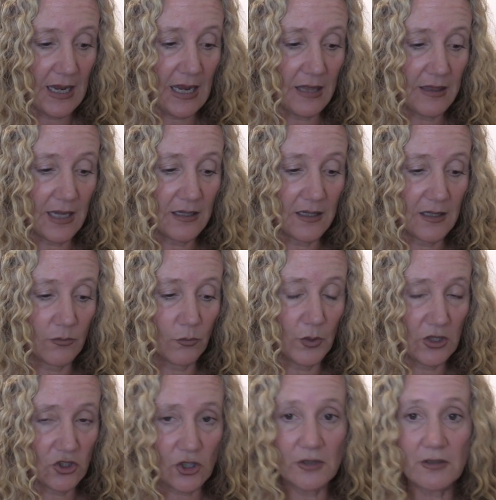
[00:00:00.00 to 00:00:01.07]
and that
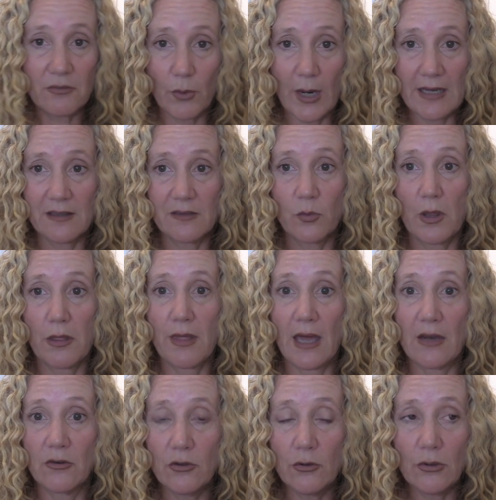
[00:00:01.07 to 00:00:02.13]
we should have waited with
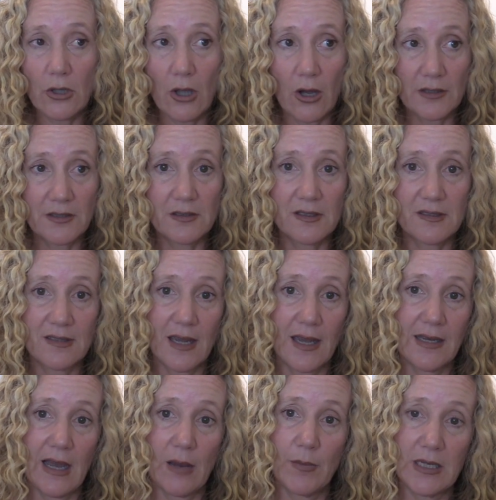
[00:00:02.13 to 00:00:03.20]
that new law to
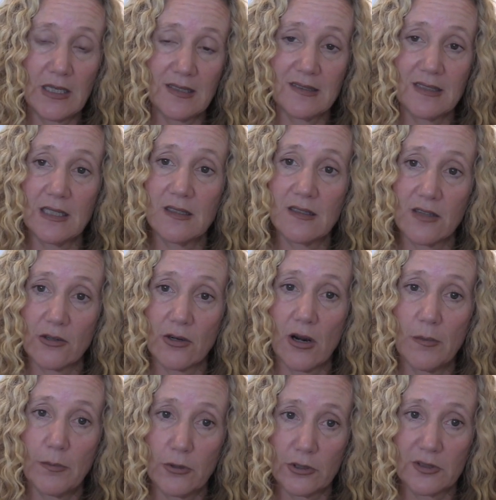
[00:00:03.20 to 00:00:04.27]
decide how many seats there
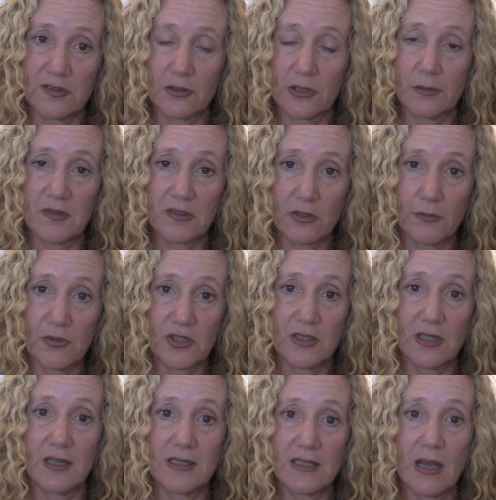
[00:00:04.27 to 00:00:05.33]
are per
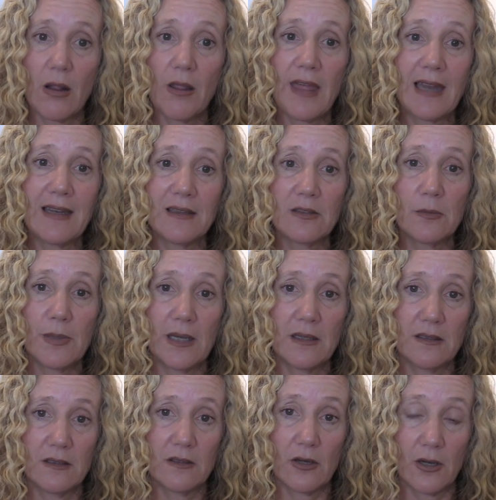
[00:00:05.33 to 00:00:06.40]
circumscription until that
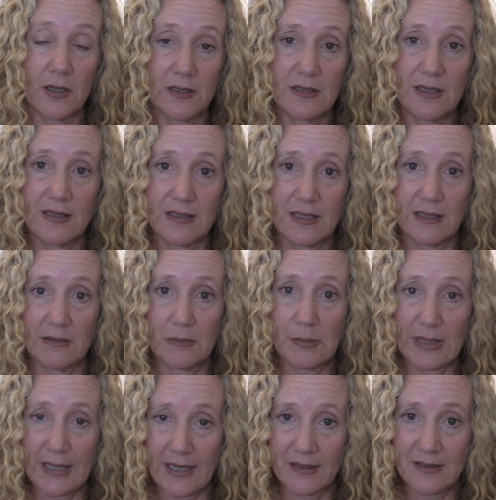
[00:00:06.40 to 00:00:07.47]
independent audit had taken
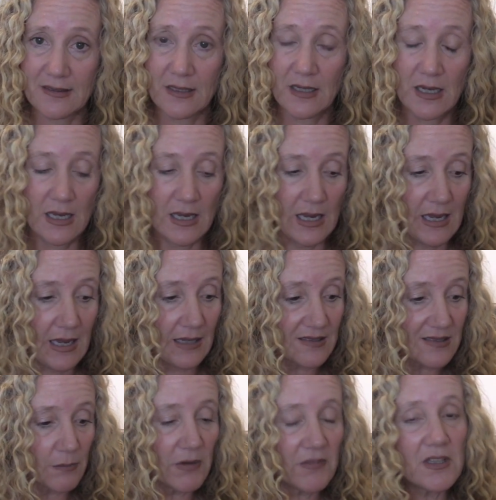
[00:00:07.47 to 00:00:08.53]
place.
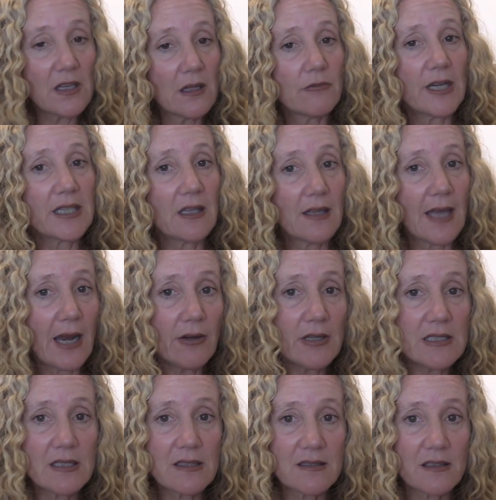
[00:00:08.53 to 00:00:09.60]
And some of the
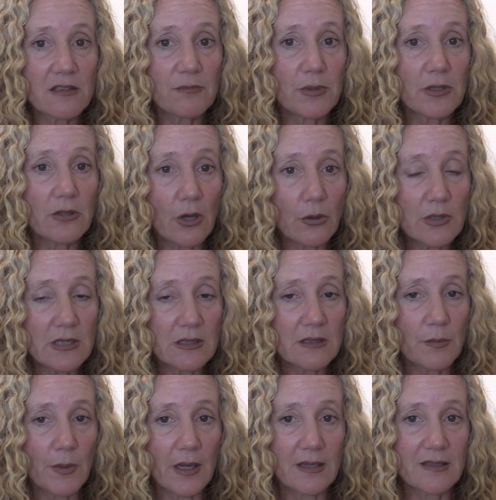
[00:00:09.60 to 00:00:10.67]
irregularities that have been
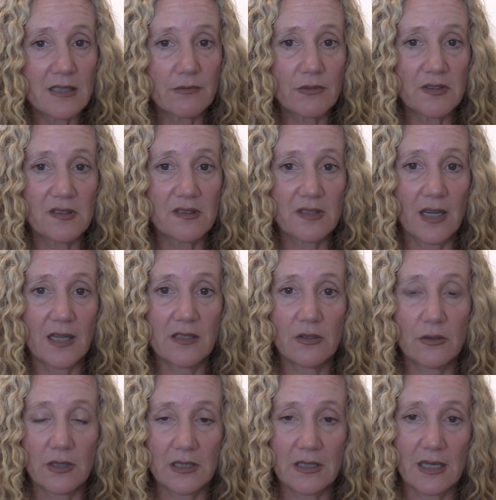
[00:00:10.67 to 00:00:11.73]
noted by civil
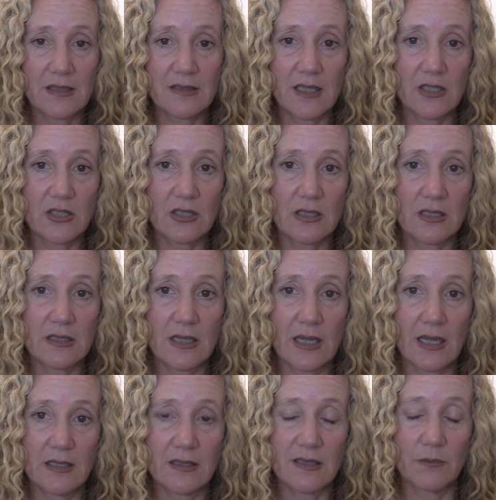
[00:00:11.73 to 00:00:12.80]
society organizations
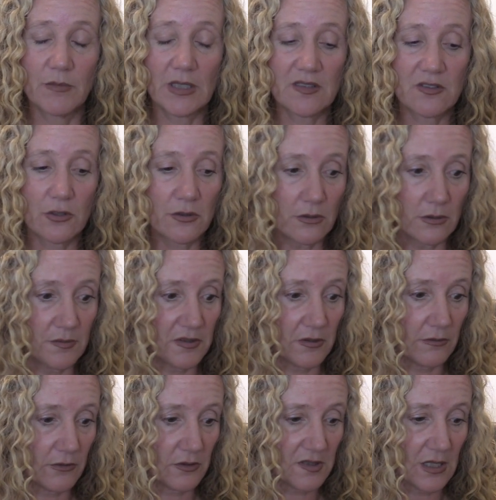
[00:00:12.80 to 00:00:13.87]
and some external
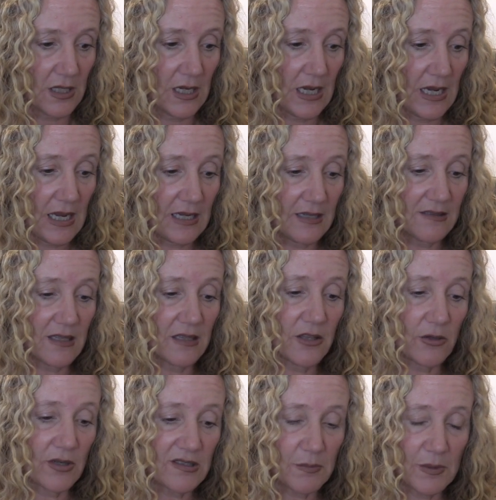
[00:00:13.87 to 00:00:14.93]
observers is that
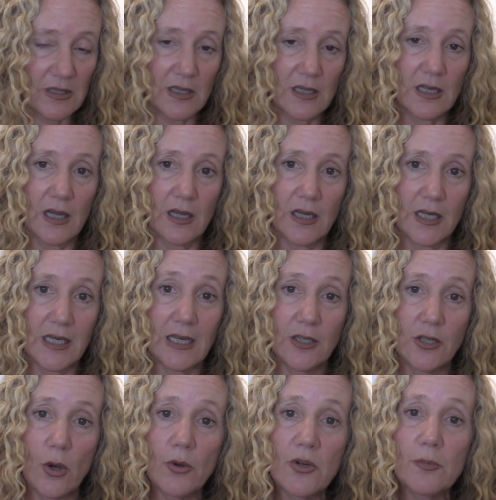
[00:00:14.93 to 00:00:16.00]
there has been a
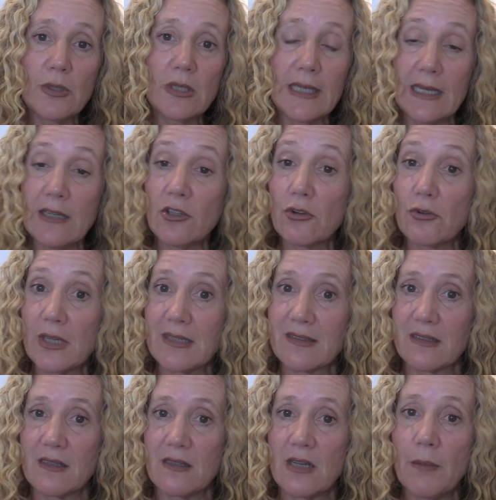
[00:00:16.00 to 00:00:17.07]
notable
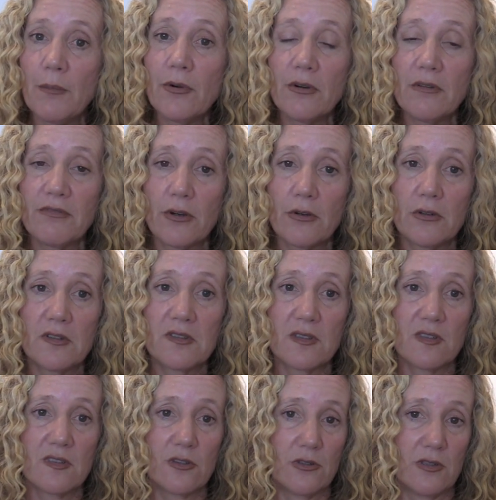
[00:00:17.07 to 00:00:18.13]
increase in the number of voters
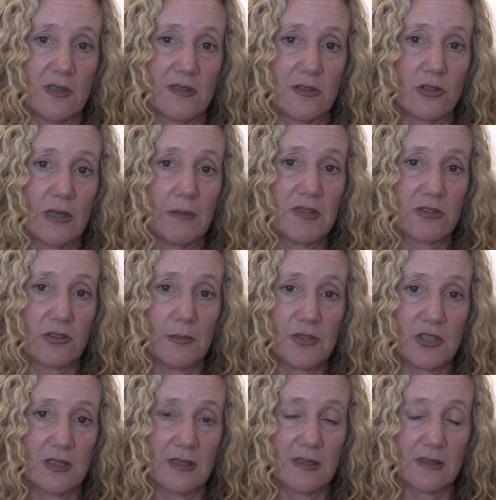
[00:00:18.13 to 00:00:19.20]
in certain
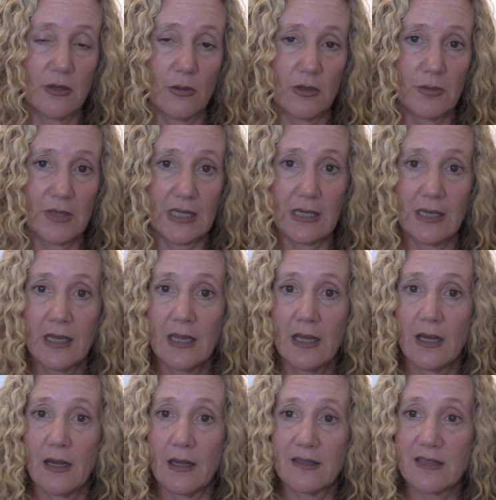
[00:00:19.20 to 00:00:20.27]
circumscriptions, notably
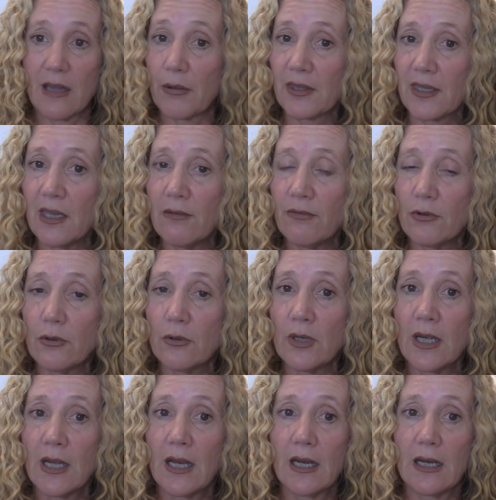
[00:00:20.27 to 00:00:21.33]
South
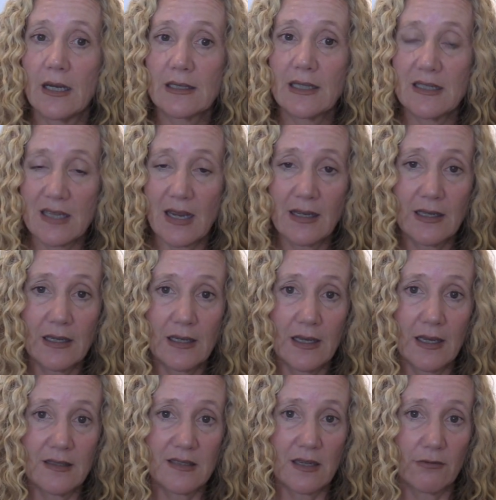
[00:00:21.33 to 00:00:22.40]
Kivu, Katanga,
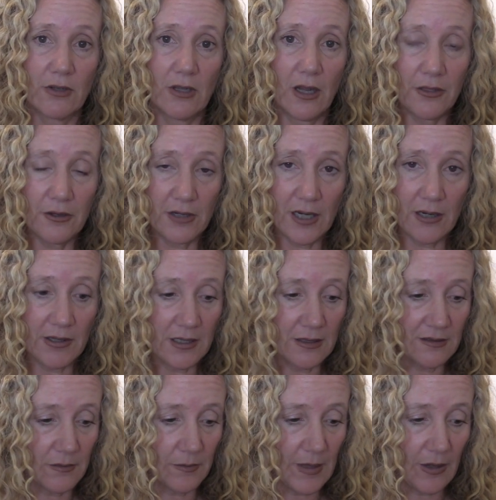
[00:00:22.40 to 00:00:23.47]
and several other
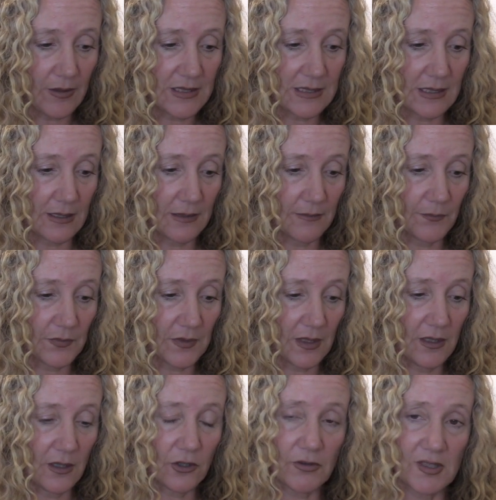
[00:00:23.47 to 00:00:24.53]
areas, about an
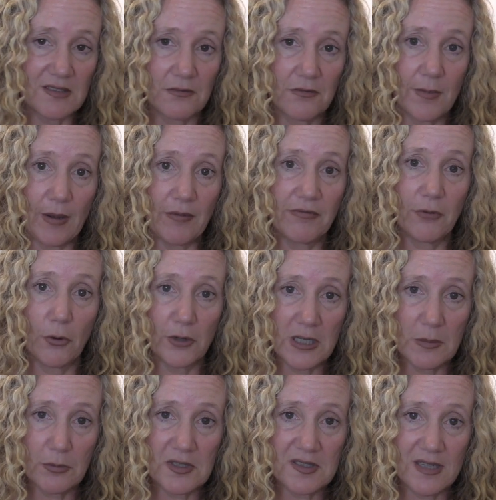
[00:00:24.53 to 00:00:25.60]
increase of about
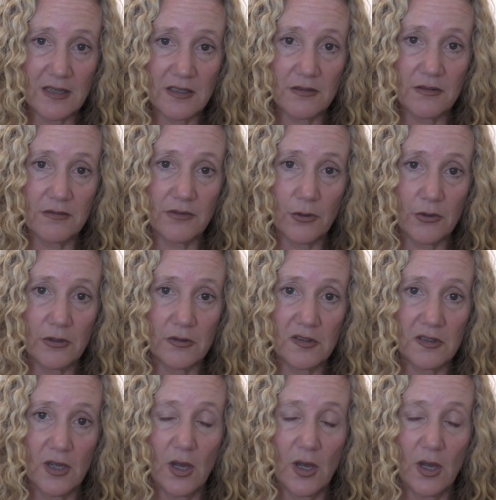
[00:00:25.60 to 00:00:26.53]
40% of the voters,